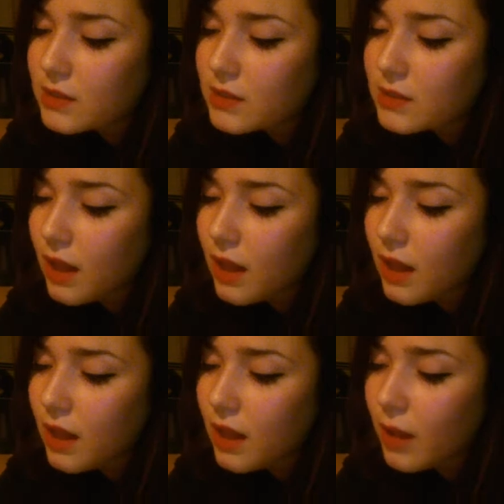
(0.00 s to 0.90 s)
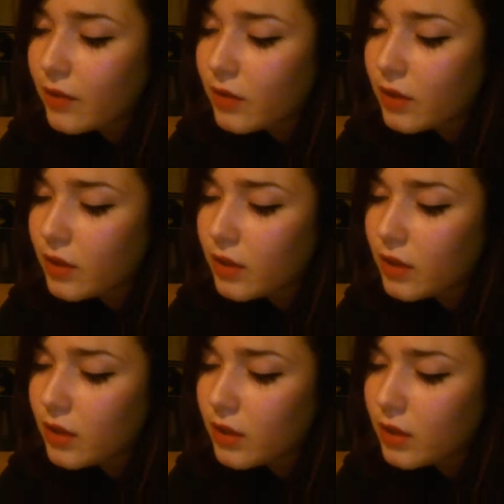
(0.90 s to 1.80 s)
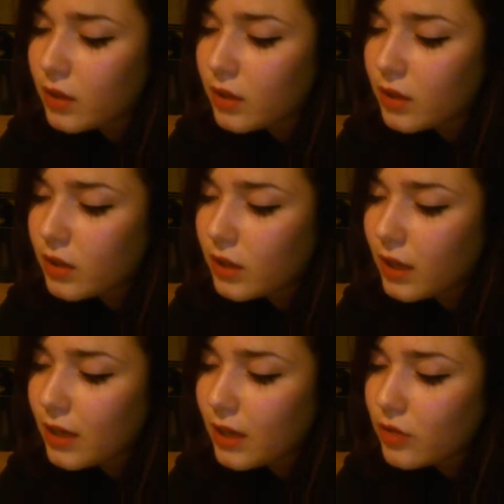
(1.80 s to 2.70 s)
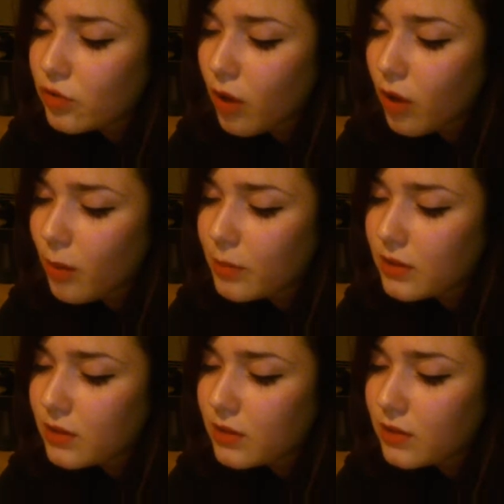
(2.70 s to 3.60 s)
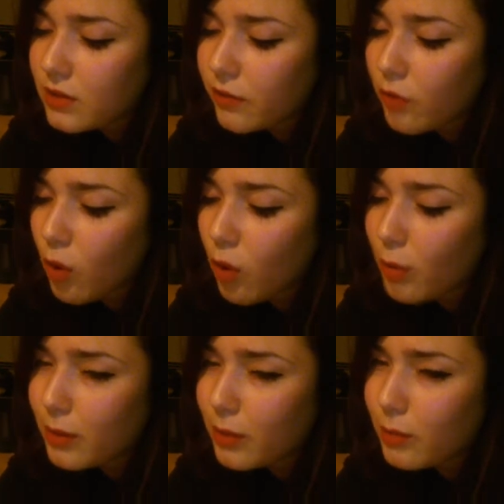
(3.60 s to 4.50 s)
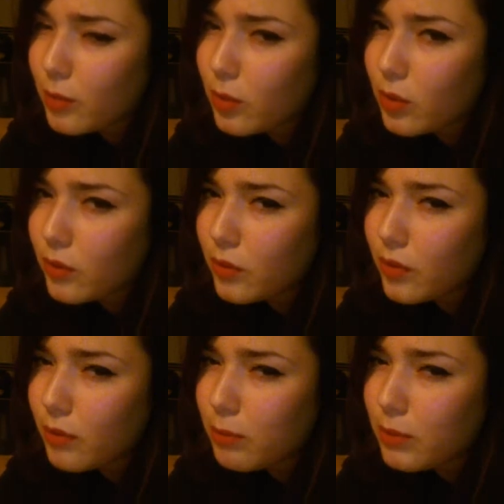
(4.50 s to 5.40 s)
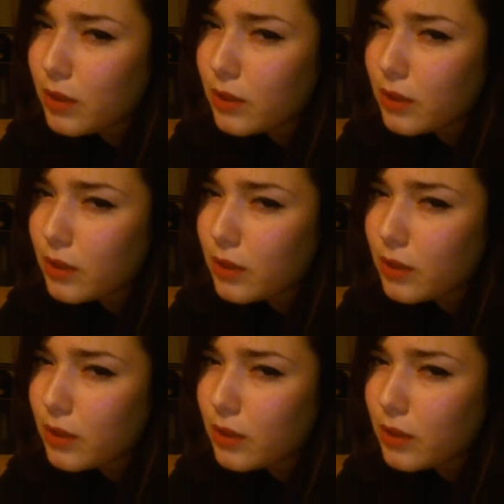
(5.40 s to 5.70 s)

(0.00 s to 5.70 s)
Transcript: other hand. It dropped into the foaming pool of her blood.